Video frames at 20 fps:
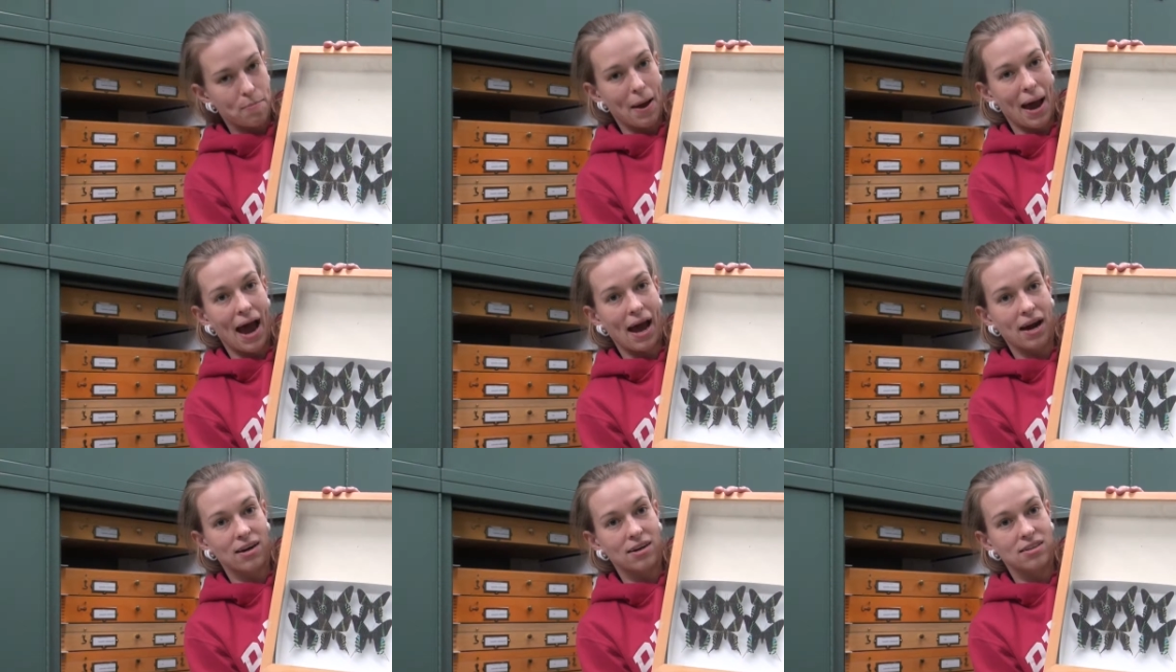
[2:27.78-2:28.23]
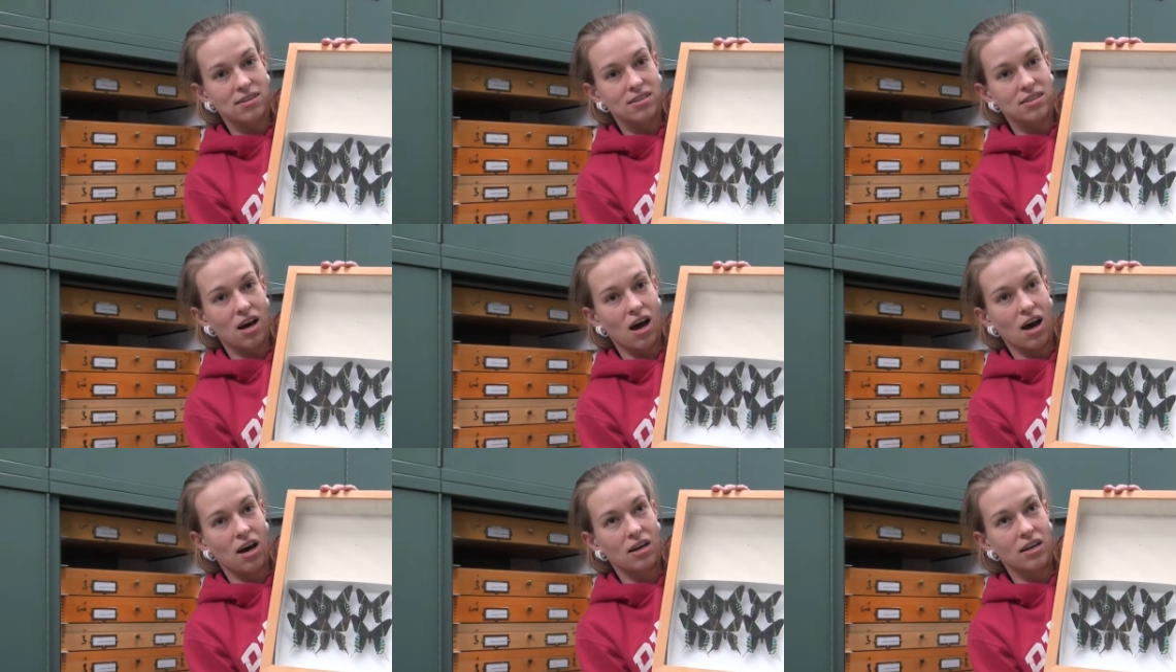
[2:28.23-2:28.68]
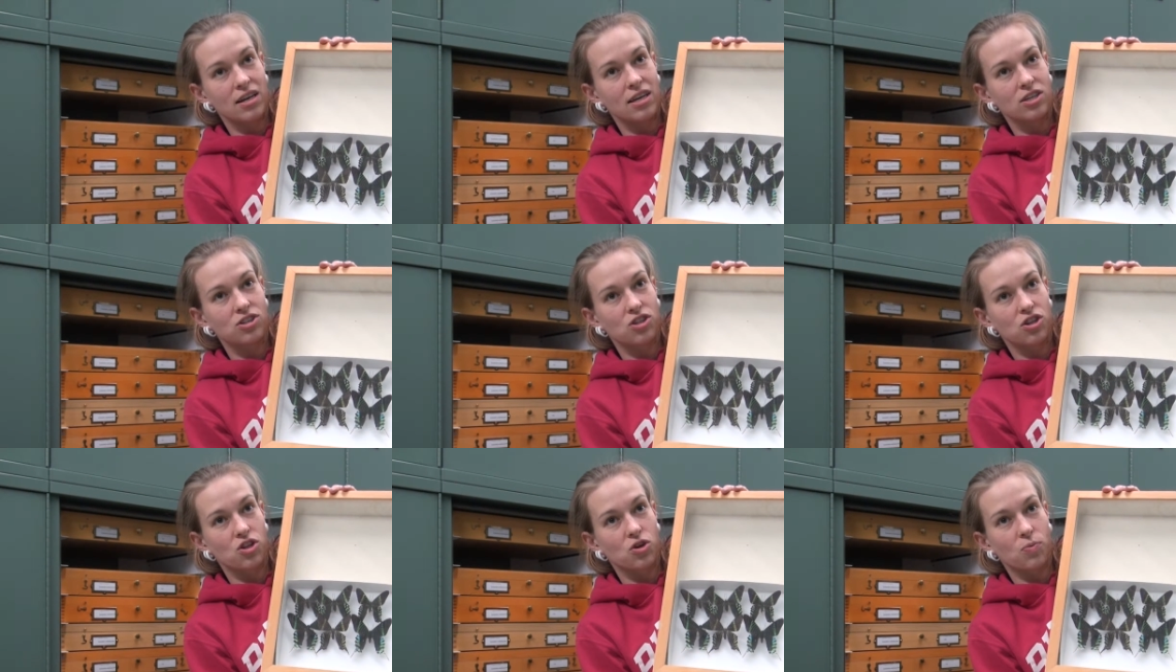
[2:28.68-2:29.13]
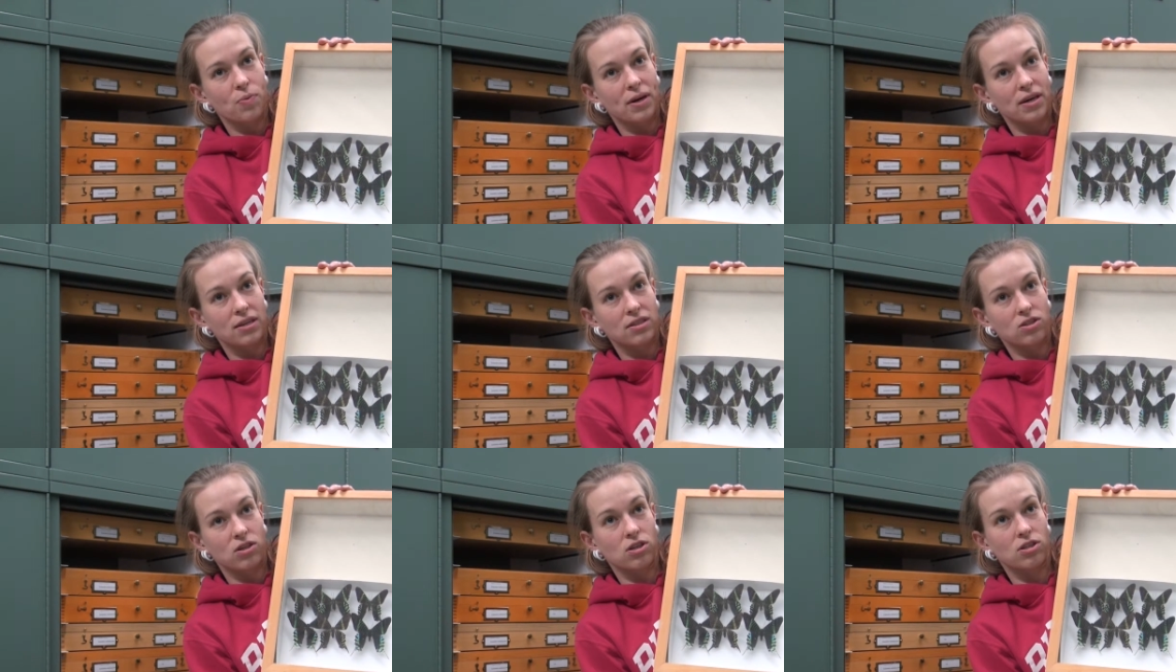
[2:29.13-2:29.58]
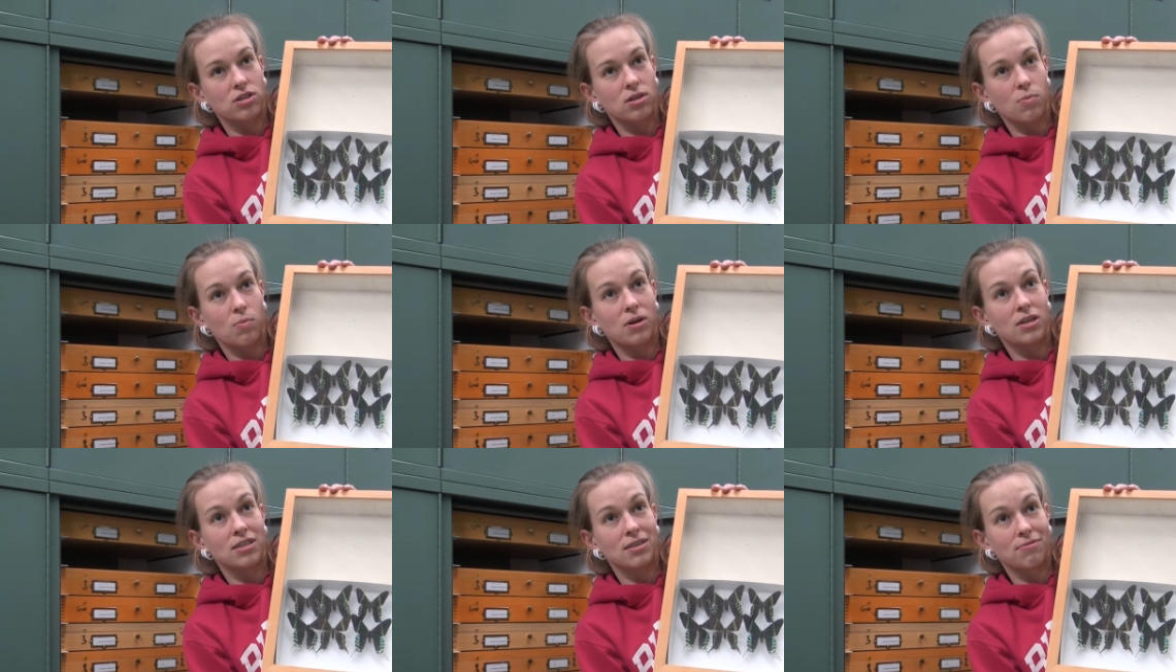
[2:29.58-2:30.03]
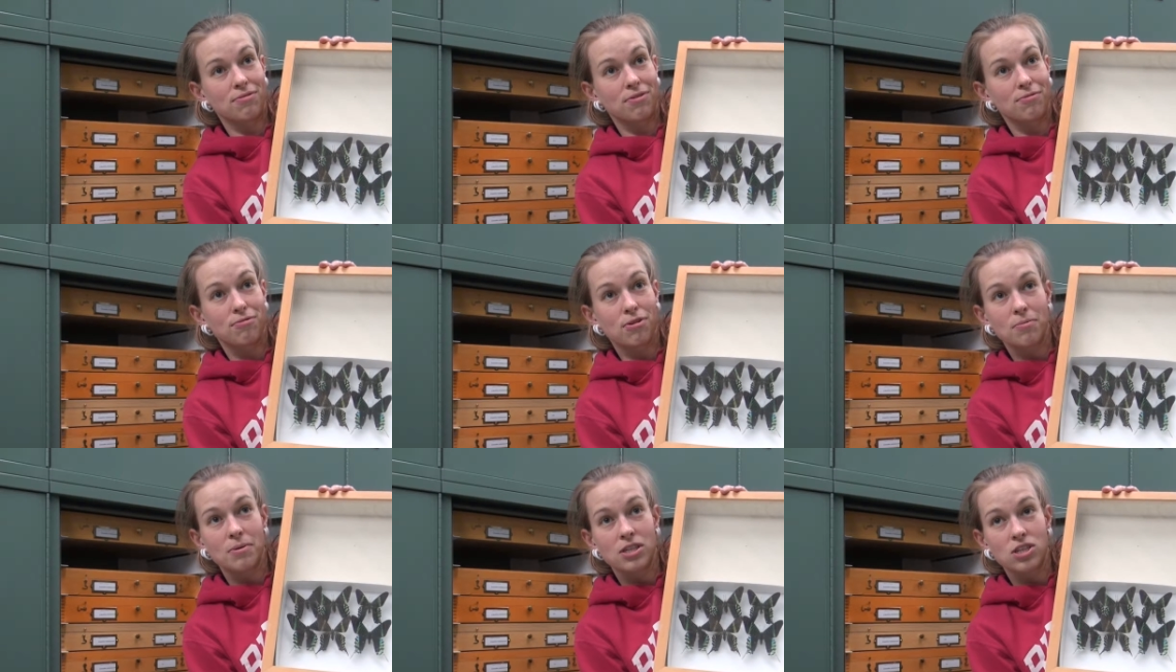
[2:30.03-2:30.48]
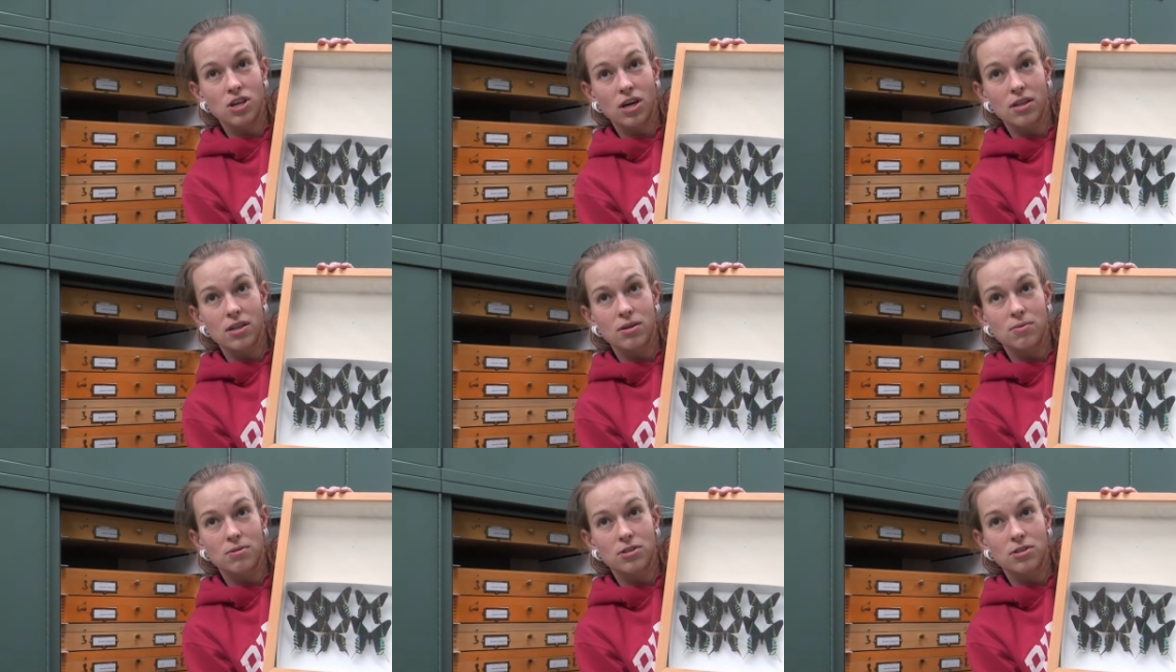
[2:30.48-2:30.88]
patterns on each of the wings are somewhat different from each other,